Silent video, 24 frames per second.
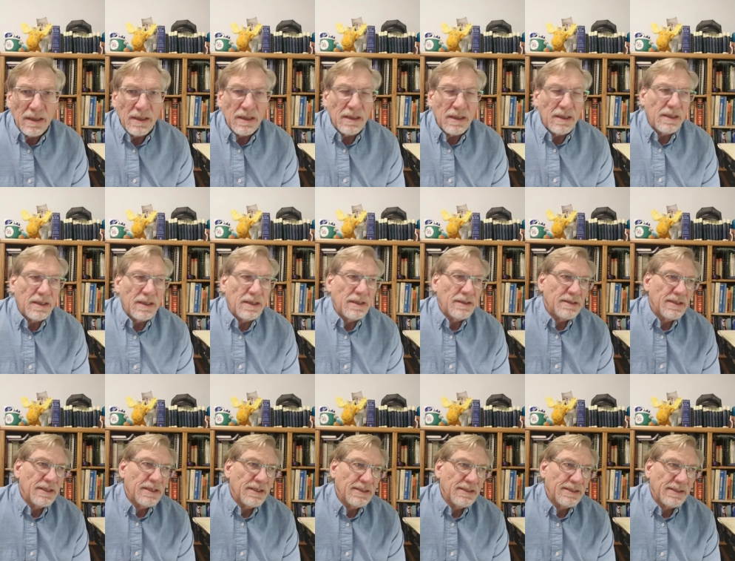uh,
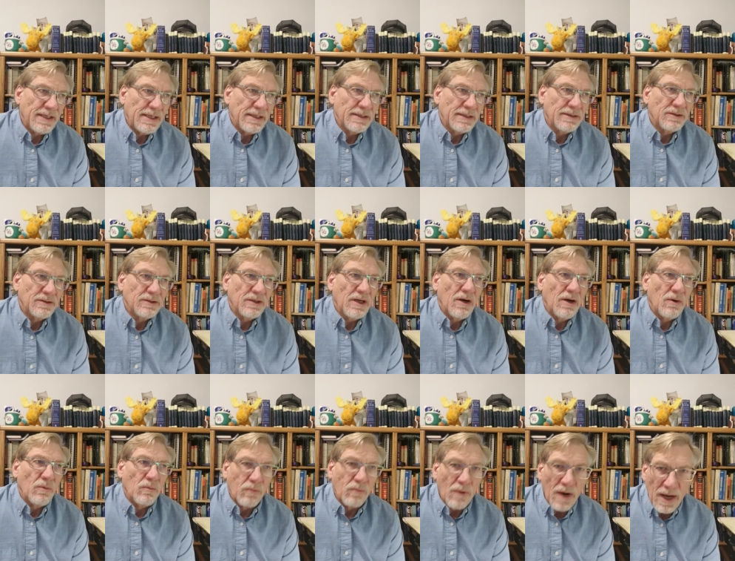Tennesseans
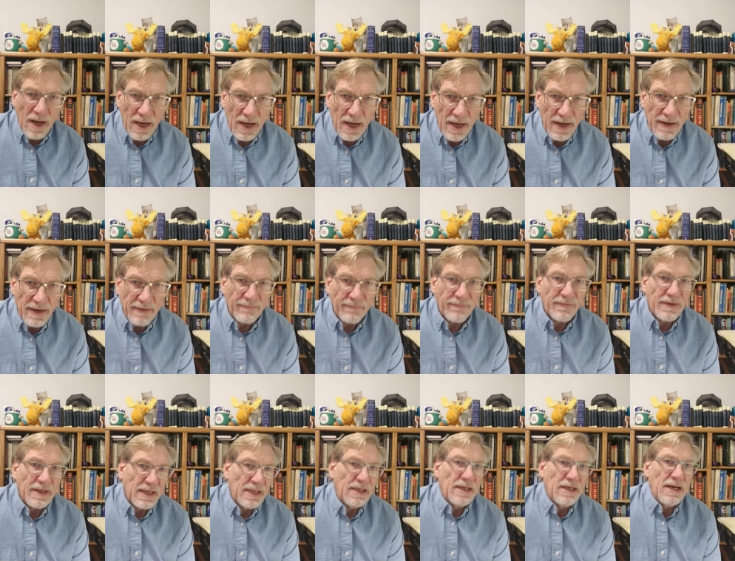arrive
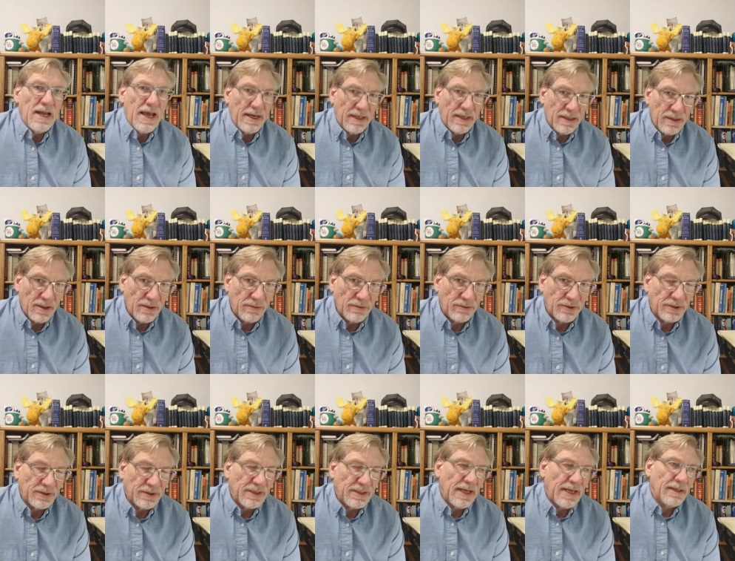in
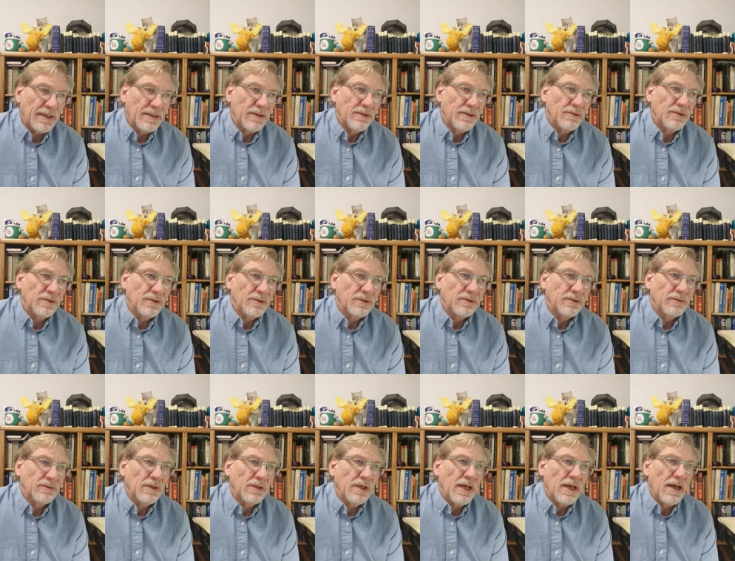Nacogdoches.
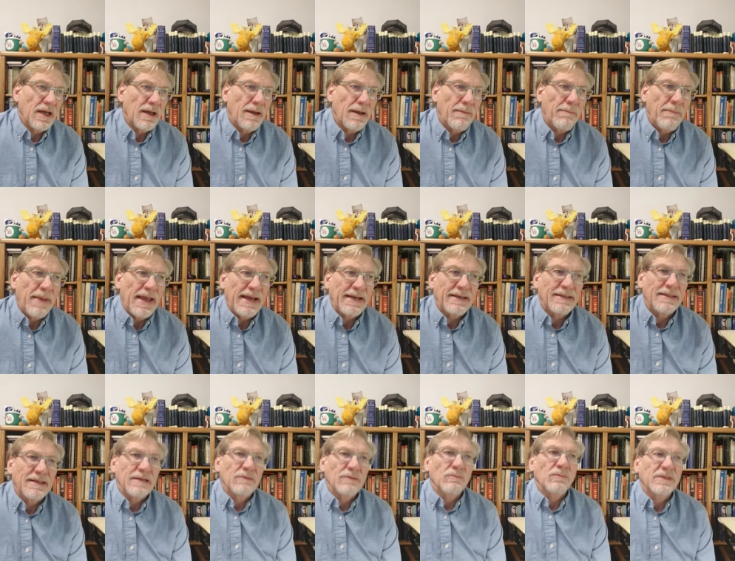Nacogdoches uh, back
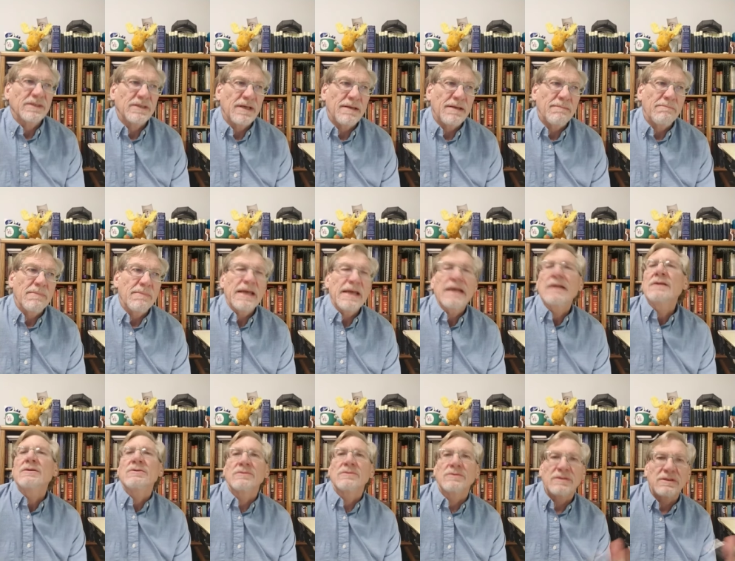then was a
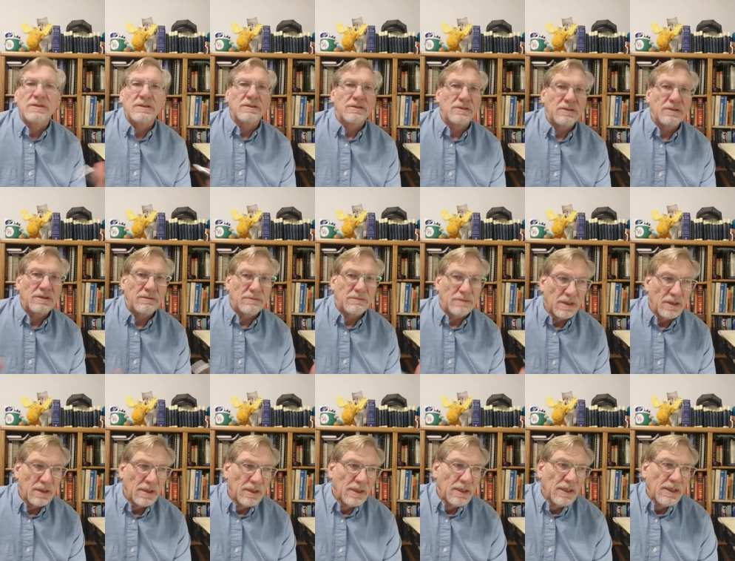major
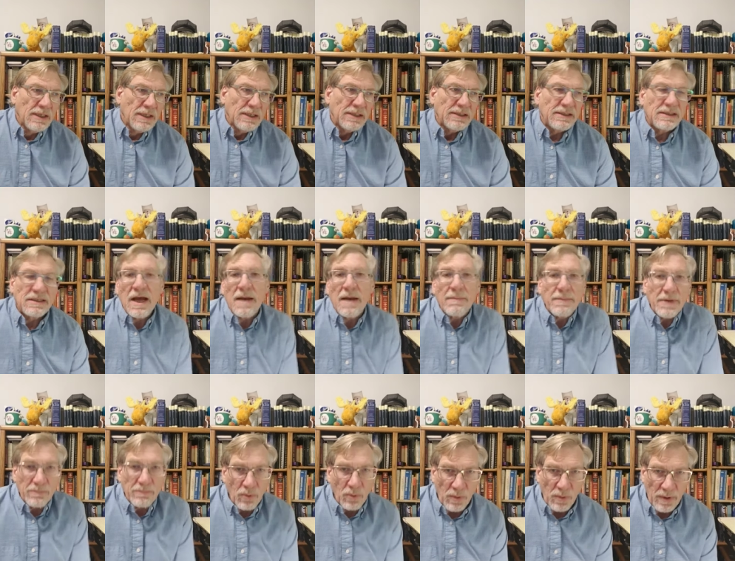
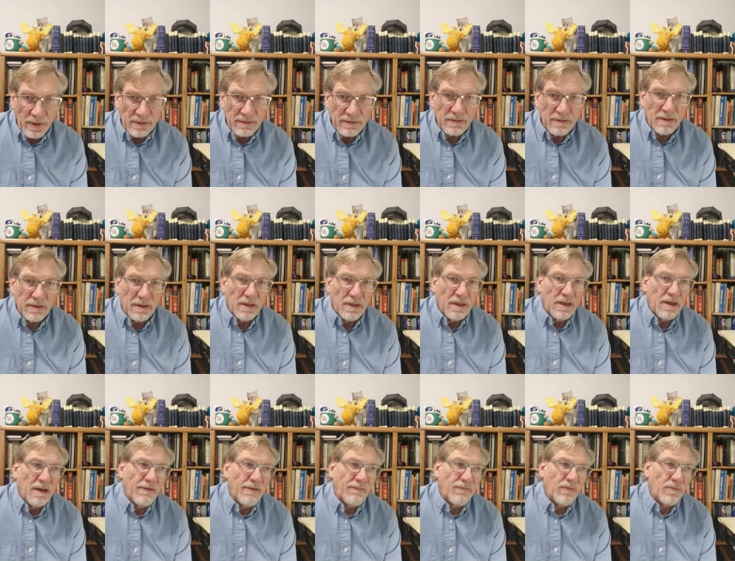stopping point
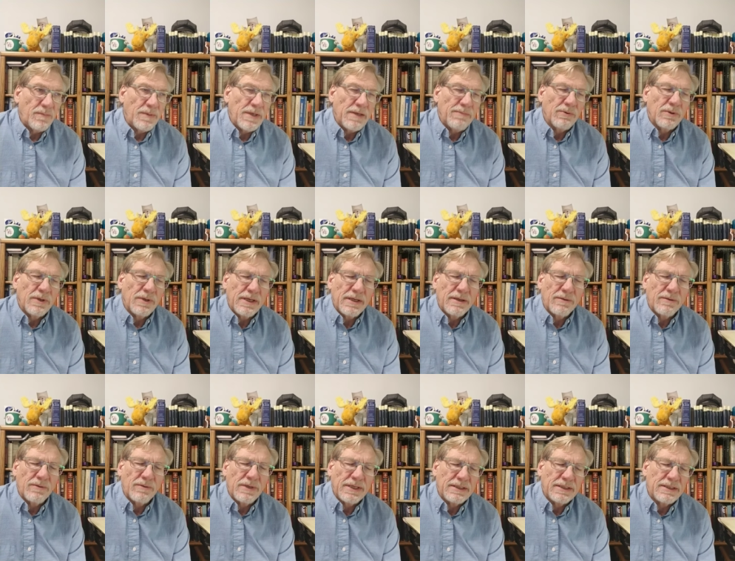uh, for people
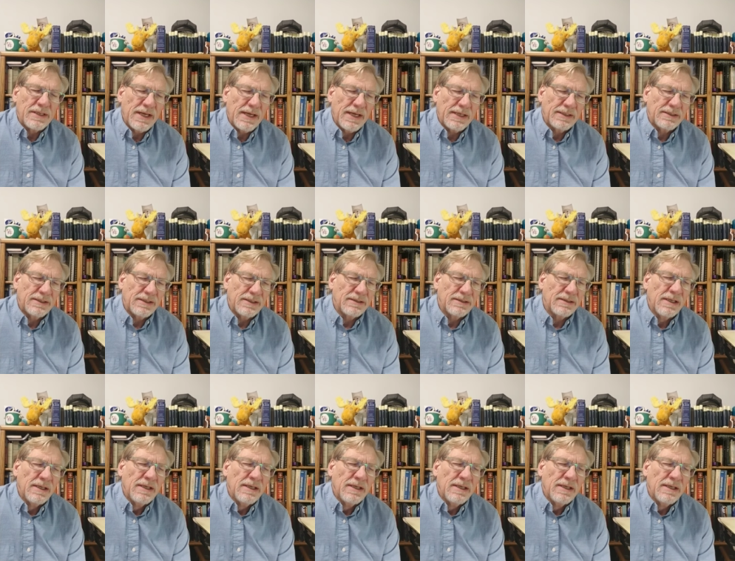entering Texas